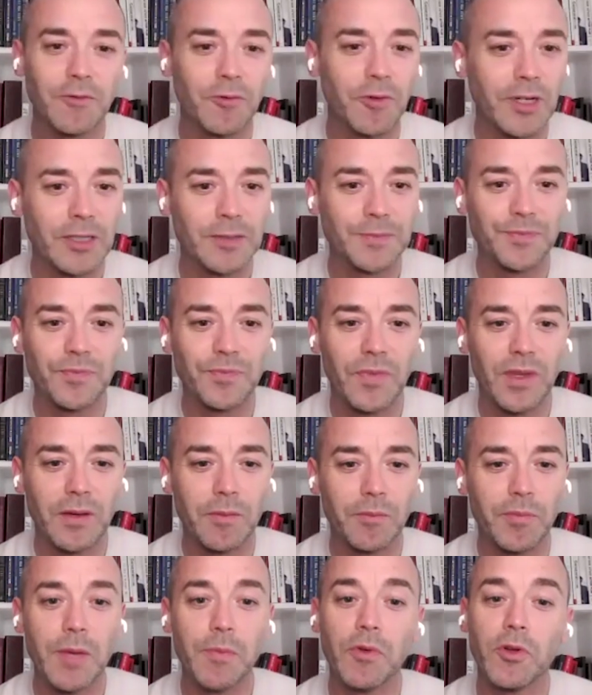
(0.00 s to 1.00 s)
Well,
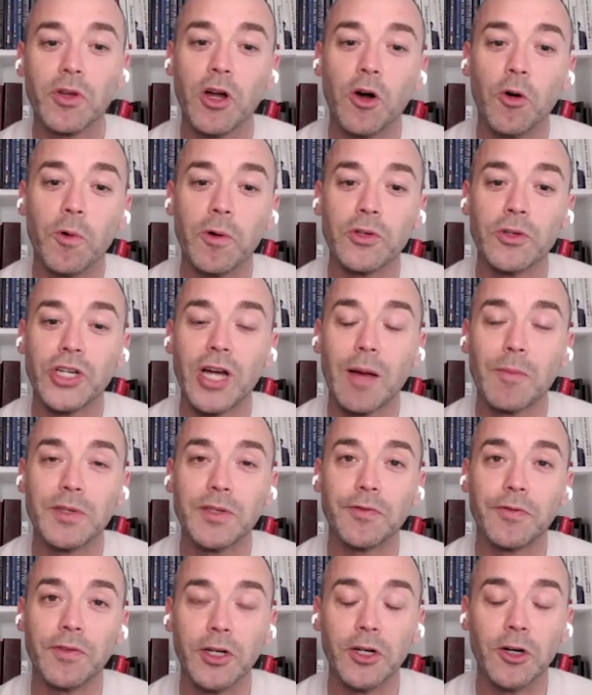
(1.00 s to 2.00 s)
people go where jobs
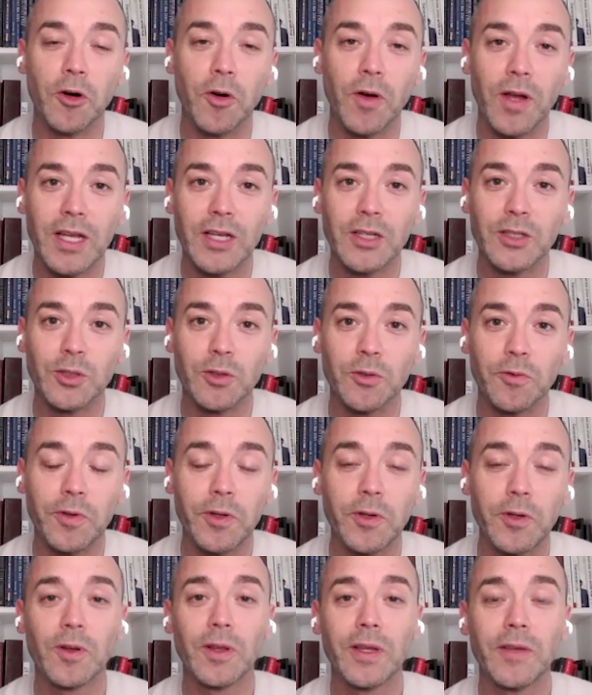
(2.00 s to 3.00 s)
flow. So if
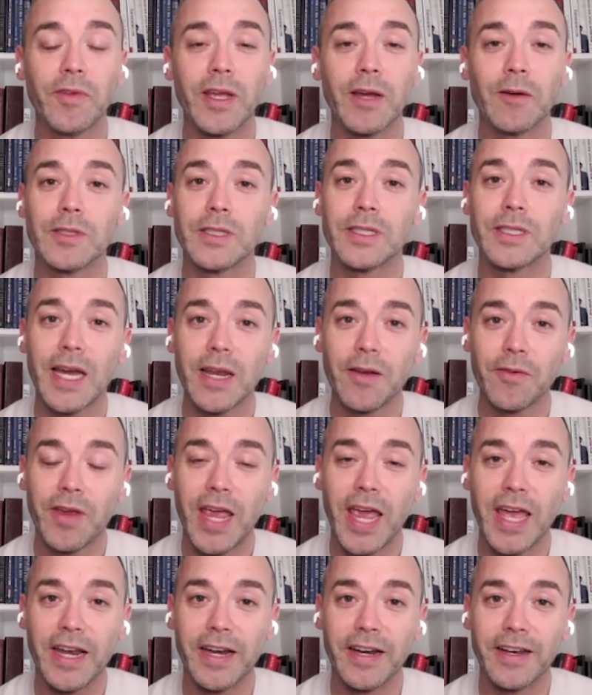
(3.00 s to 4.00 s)
you are living outside of
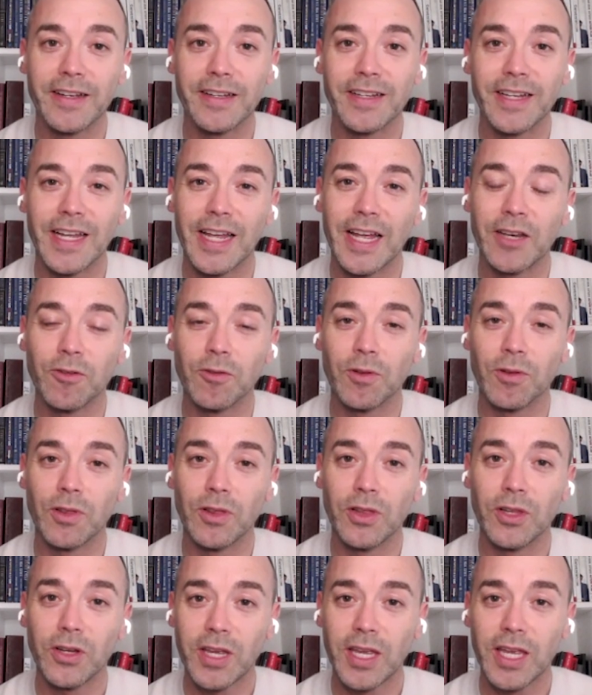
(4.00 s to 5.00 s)
Canada and you're
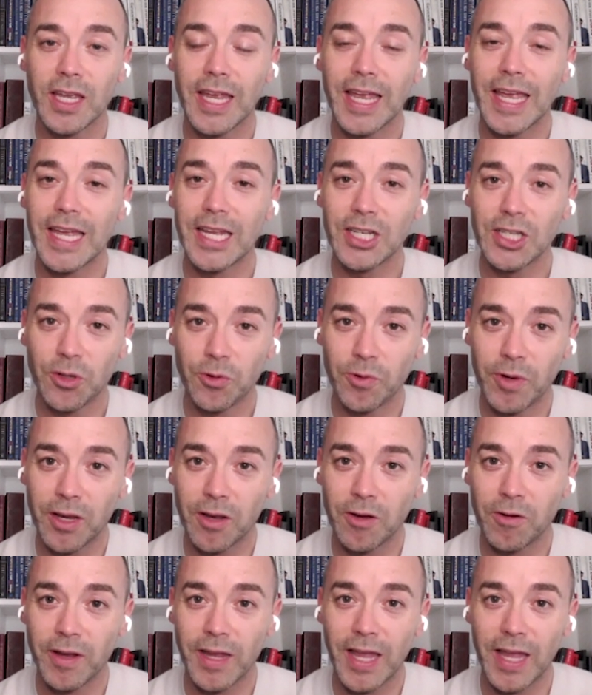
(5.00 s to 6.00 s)
looking into it
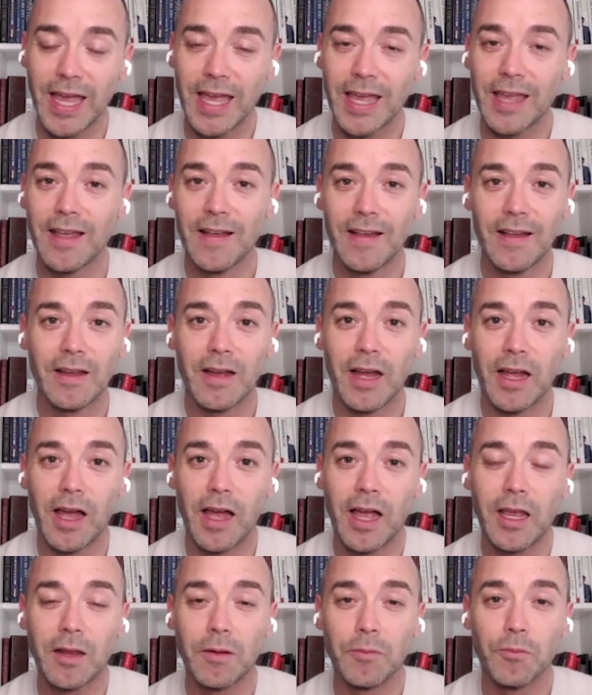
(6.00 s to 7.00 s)
going, hey,
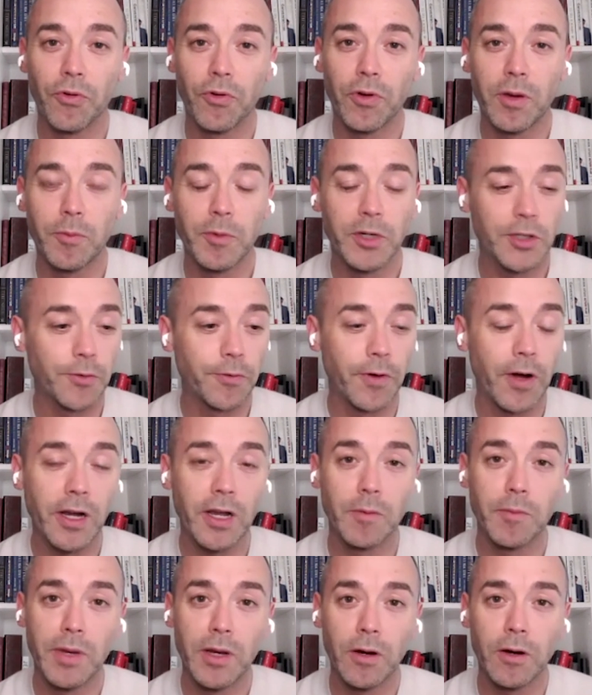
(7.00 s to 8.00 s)
I can pretty much fog
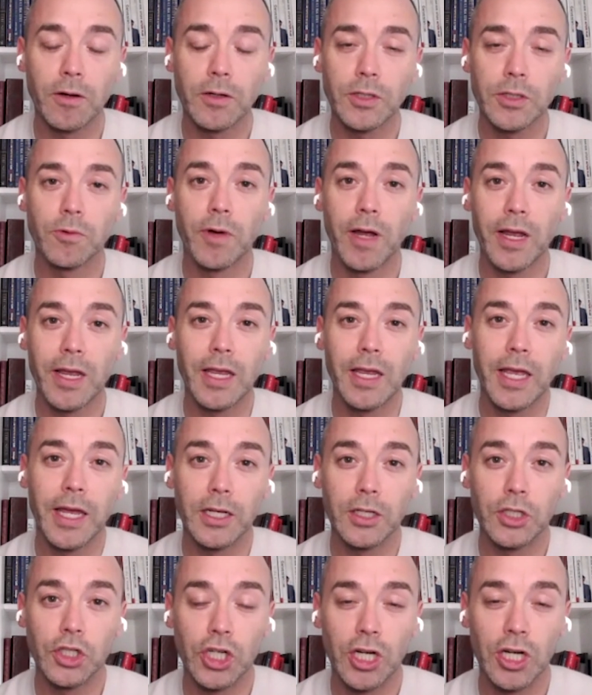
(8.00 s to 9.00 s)
a mirror so I can get
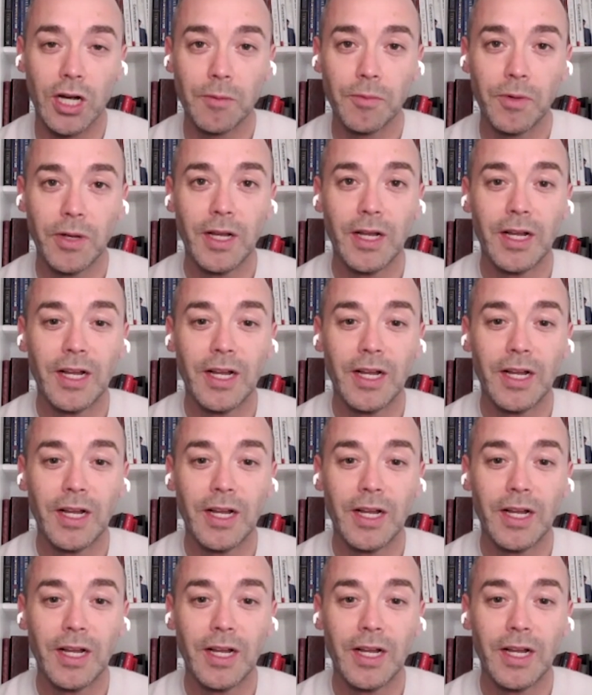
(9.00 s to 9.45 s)
a job,